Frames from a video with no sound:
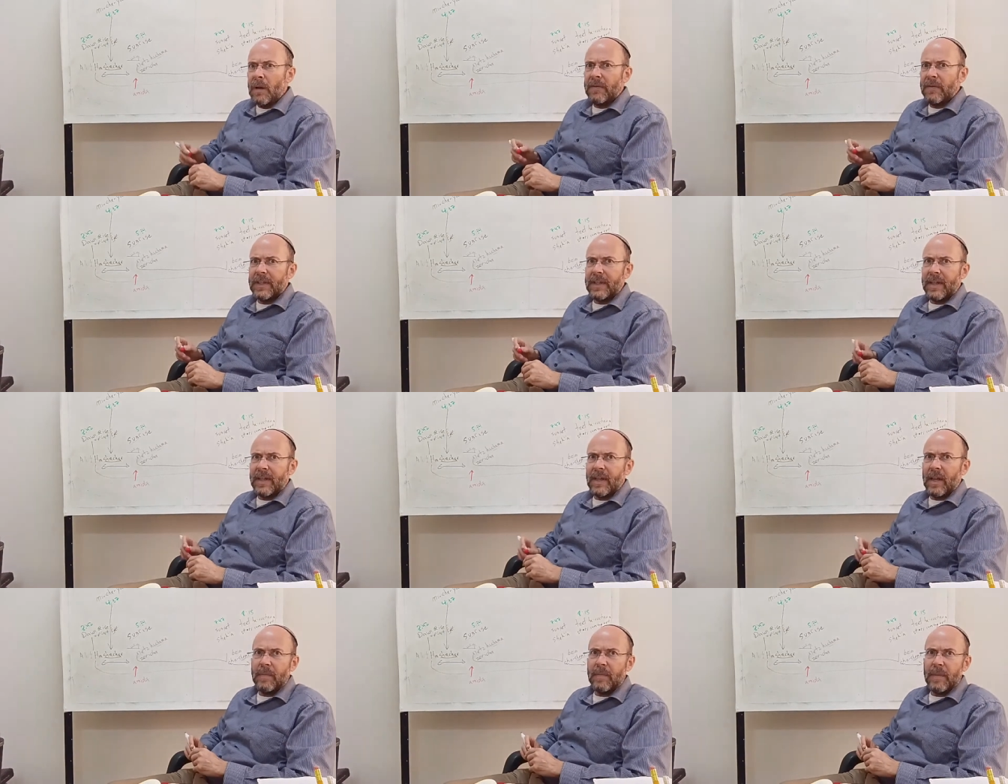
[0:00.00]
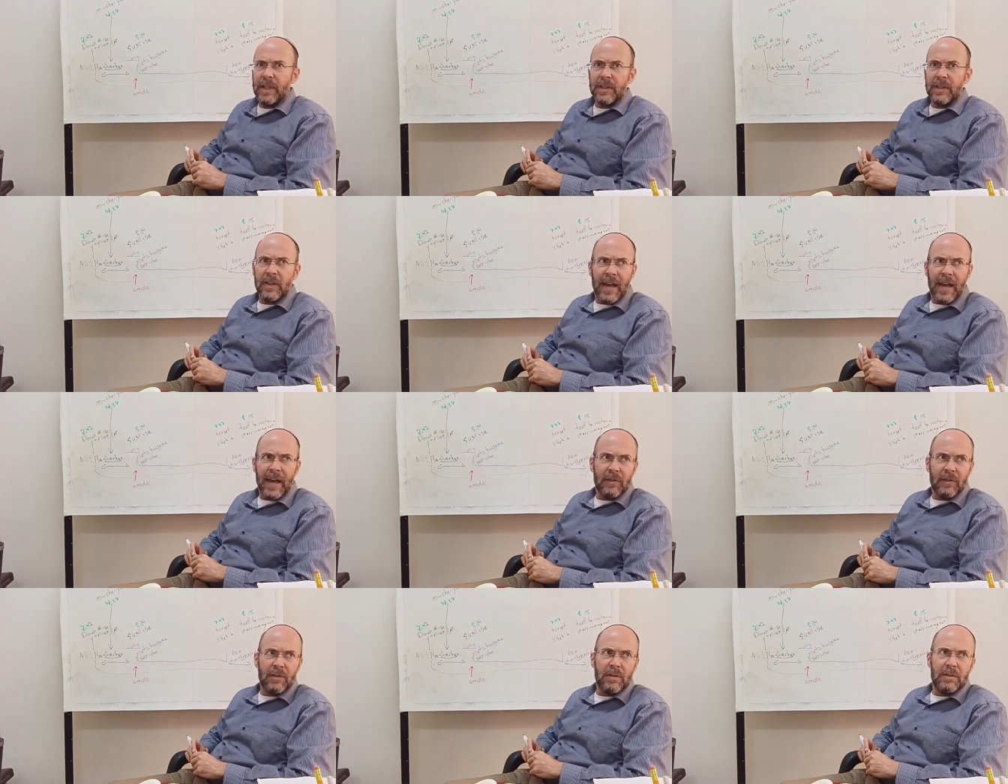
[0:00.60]
Vatikin means
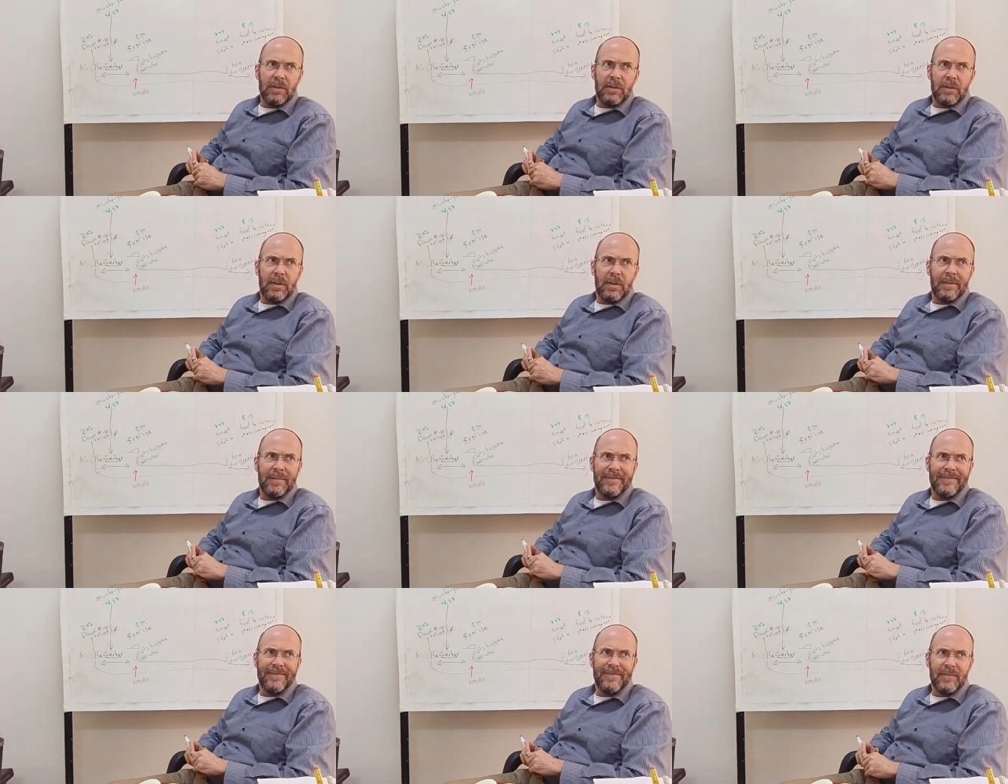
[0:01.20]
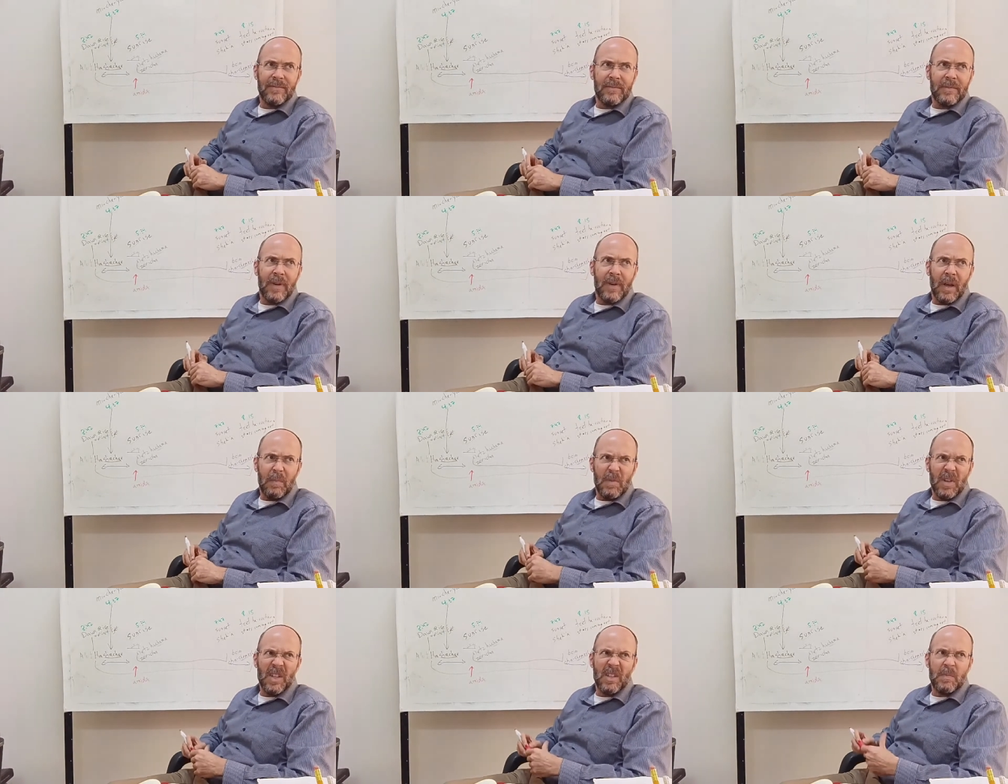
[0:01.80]
elders,
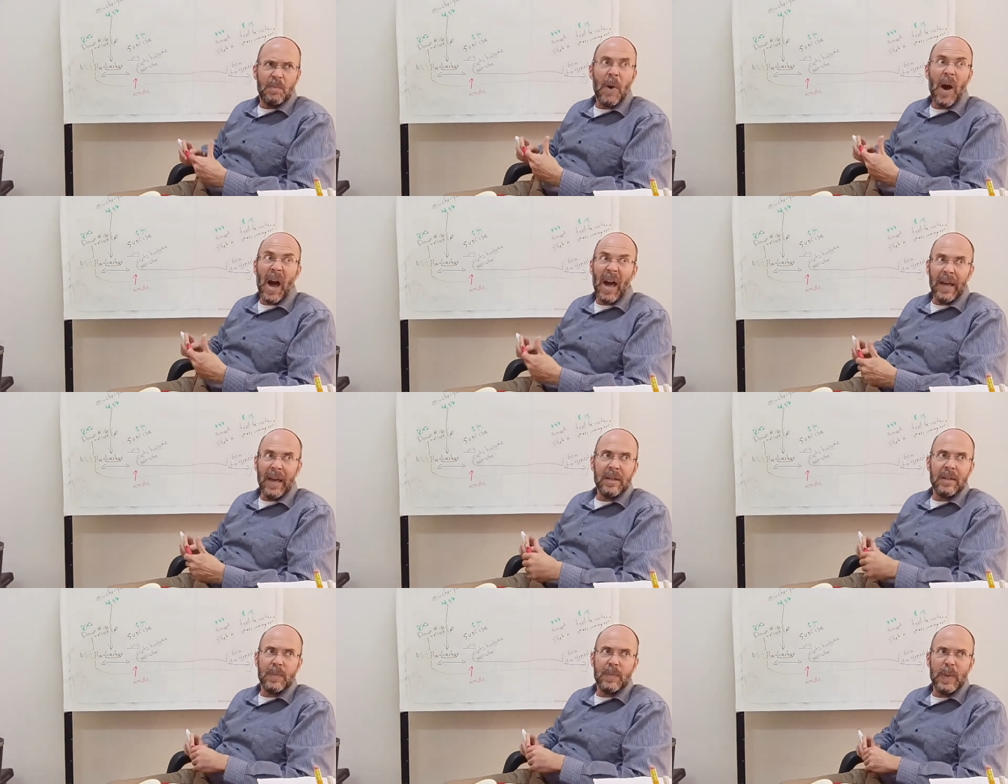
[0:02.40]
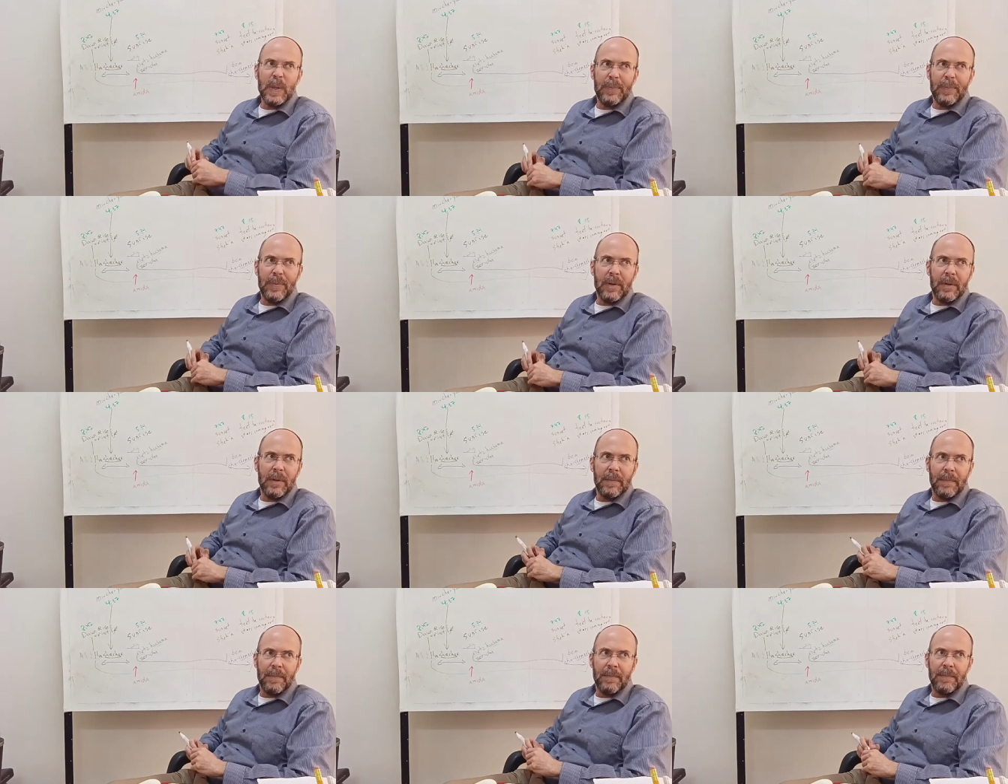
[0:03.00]
it means pious people.